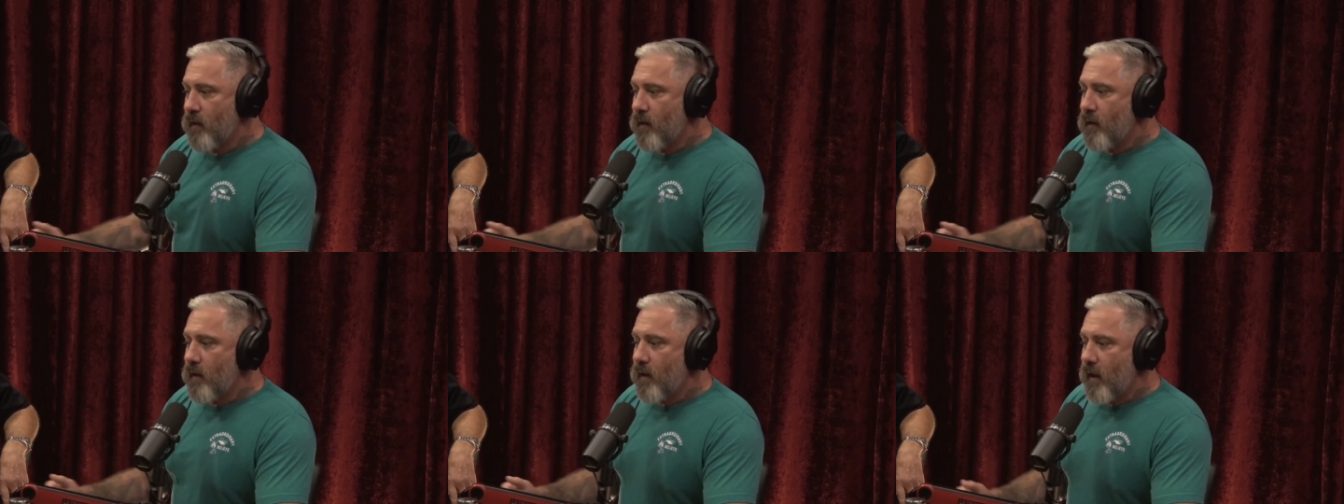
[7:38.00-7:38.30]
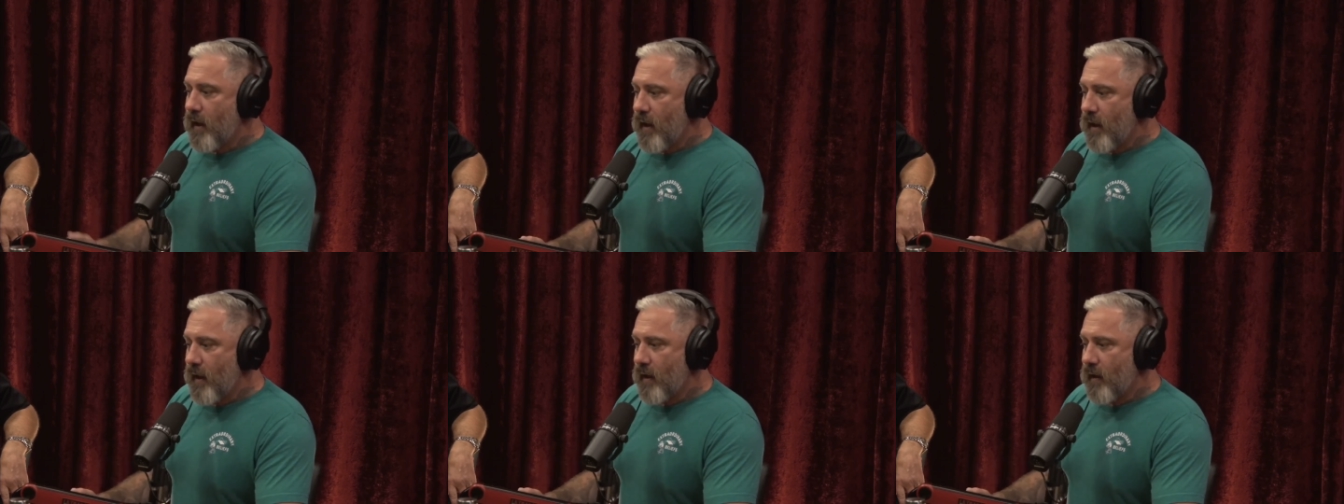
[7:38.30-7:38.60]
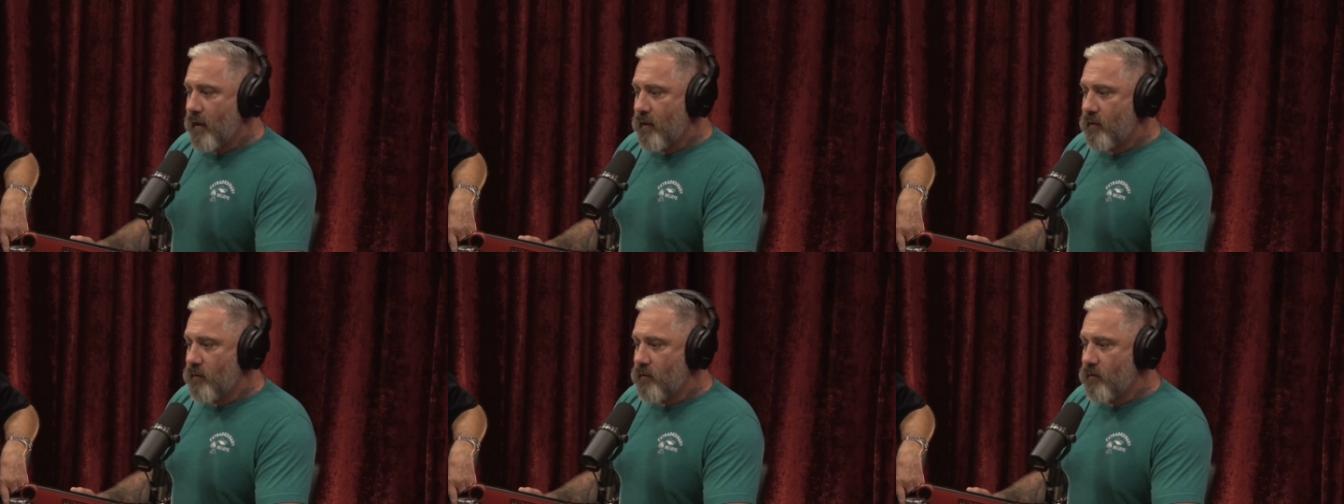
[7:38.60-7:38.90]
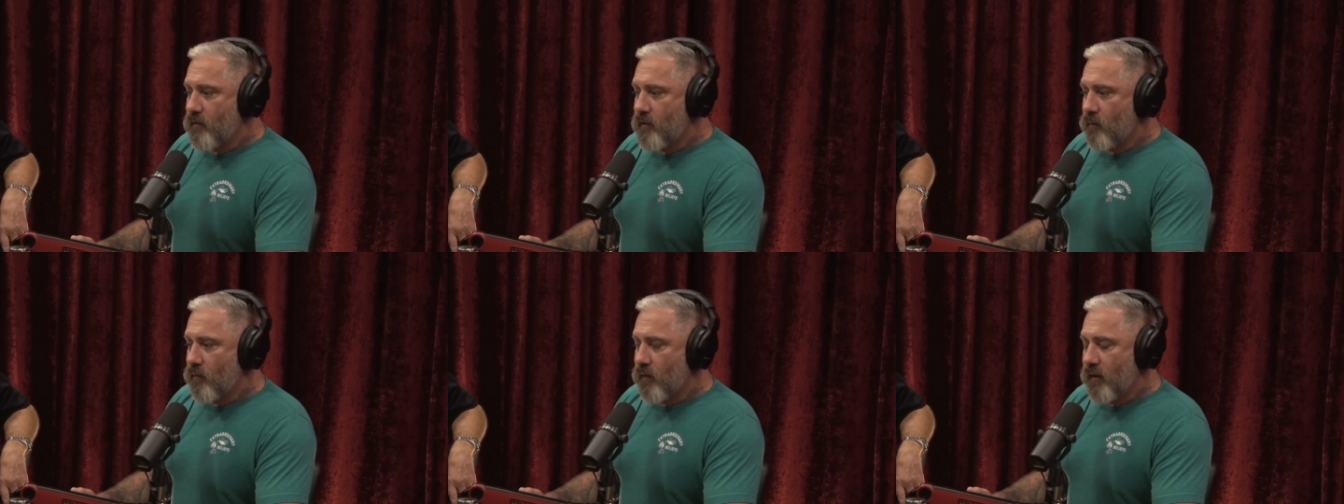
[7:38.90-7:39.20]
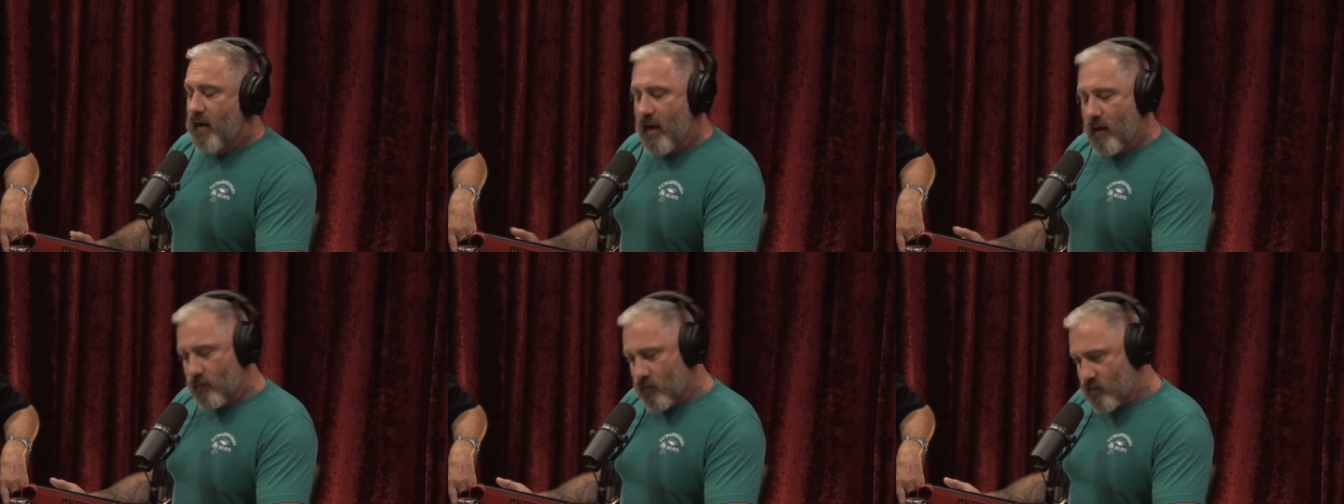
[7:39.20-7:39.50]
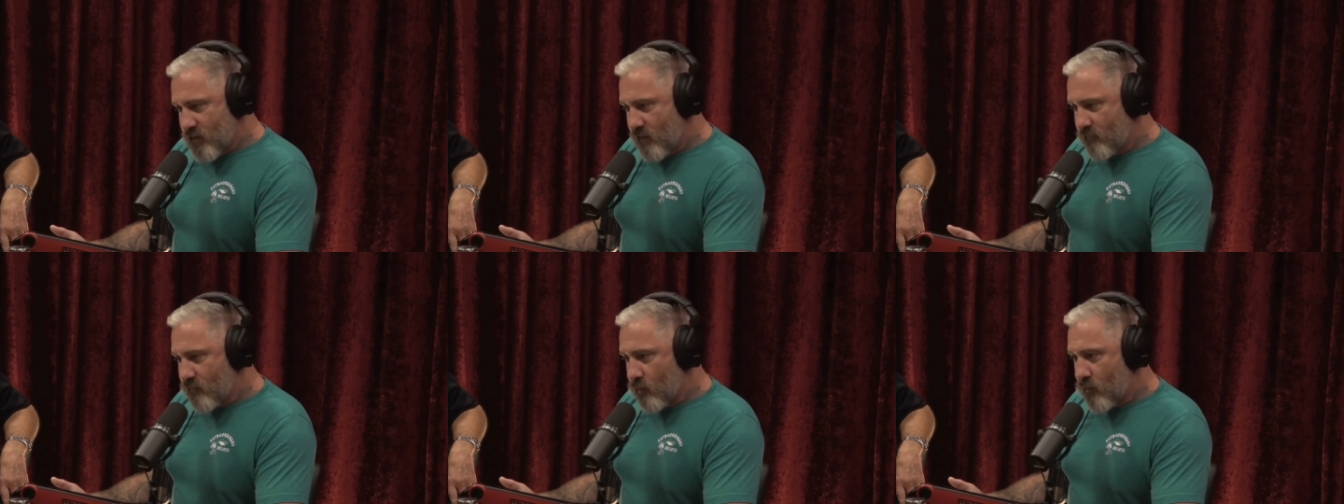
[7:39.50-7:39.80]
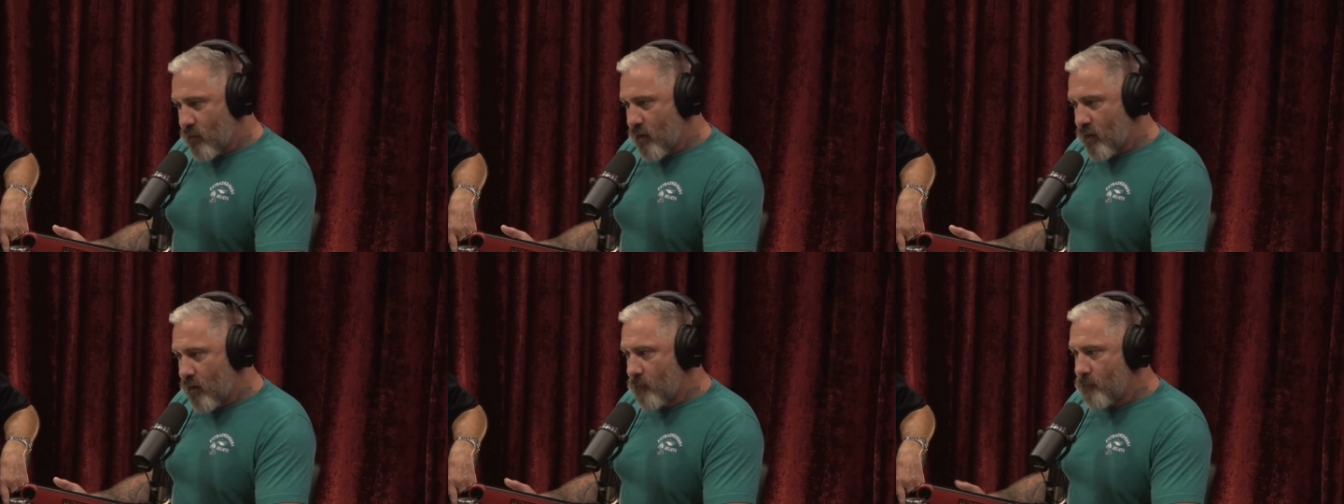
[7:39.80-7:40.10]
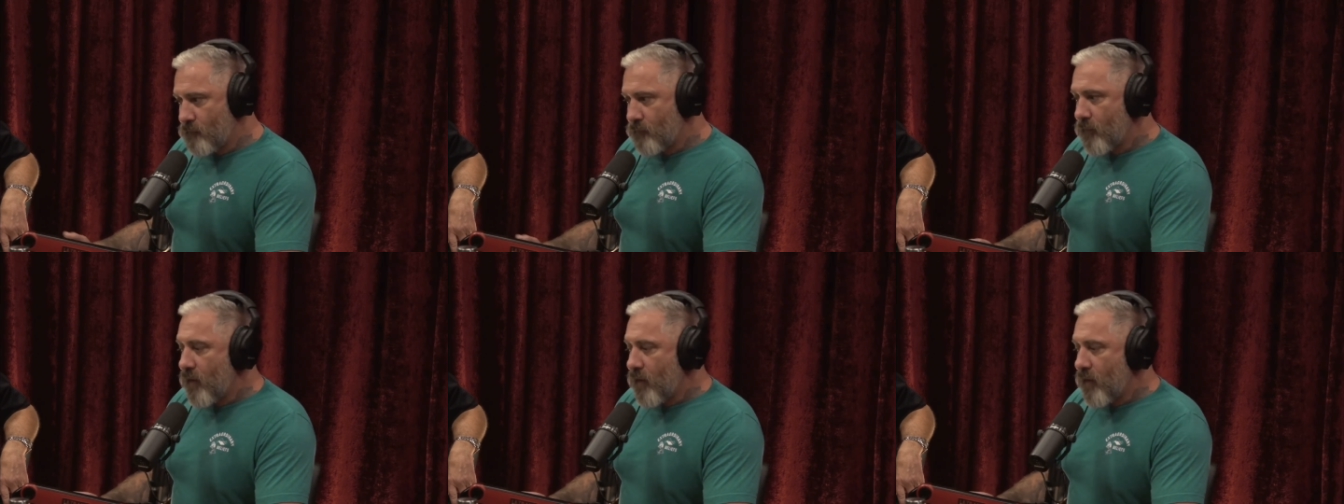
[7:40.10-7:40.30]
and there were cameras everywhere